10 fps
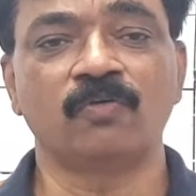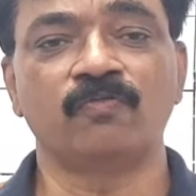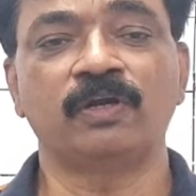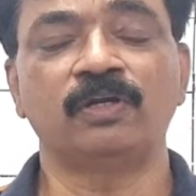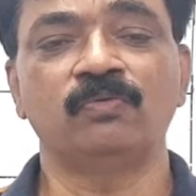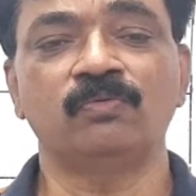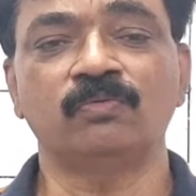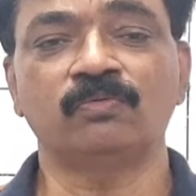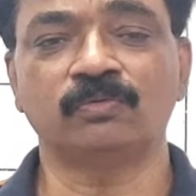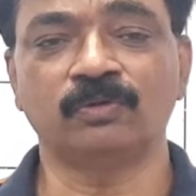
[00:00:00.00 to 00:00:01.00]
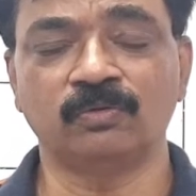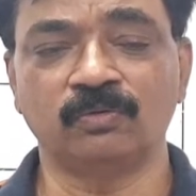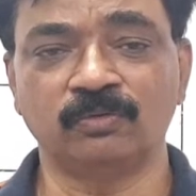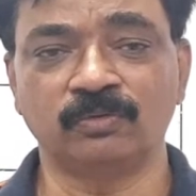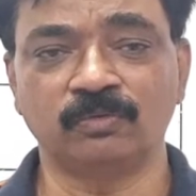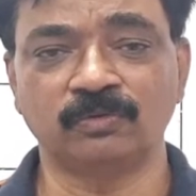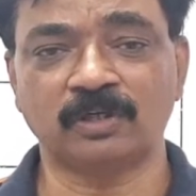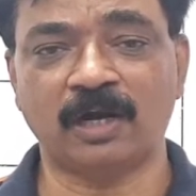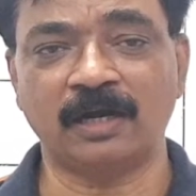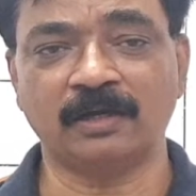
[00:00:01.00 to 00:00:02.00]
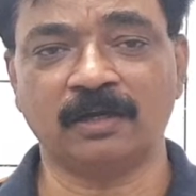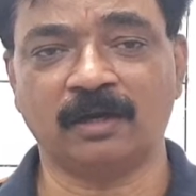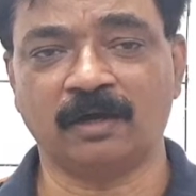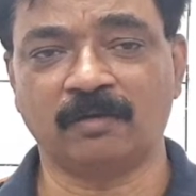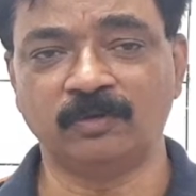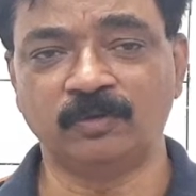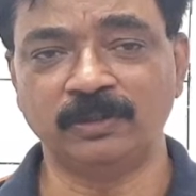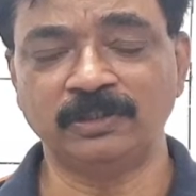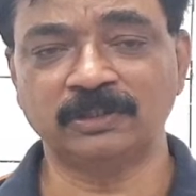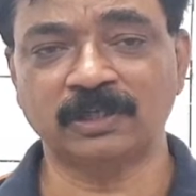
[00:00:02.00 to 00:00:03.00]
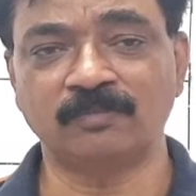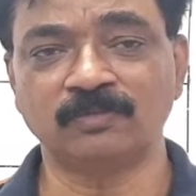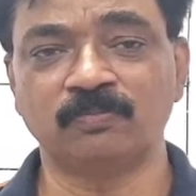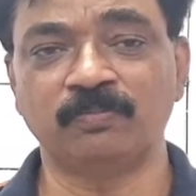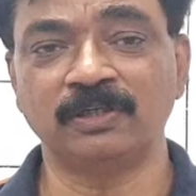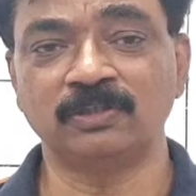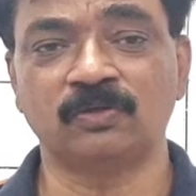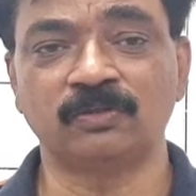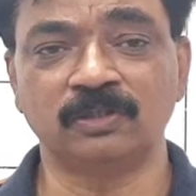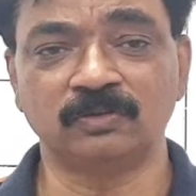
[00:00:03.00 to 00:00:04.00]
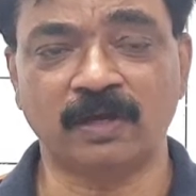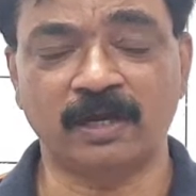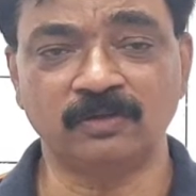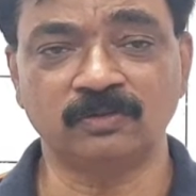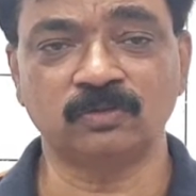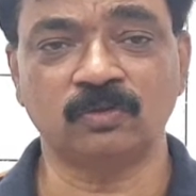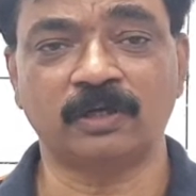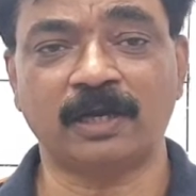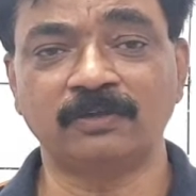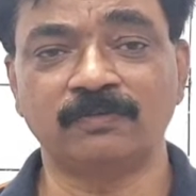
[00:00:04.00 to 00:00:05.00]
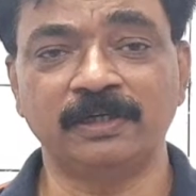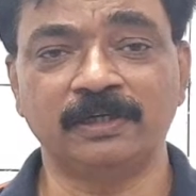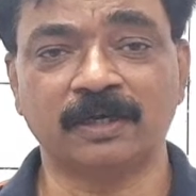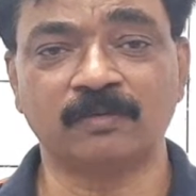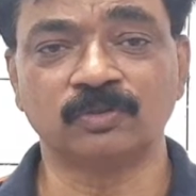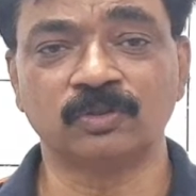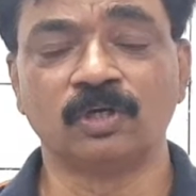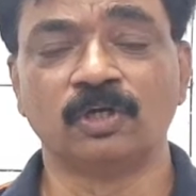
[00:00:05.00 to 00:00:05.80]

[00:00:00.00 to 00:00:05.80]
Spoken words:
when you start doing sums based on these values. So gradually it comes.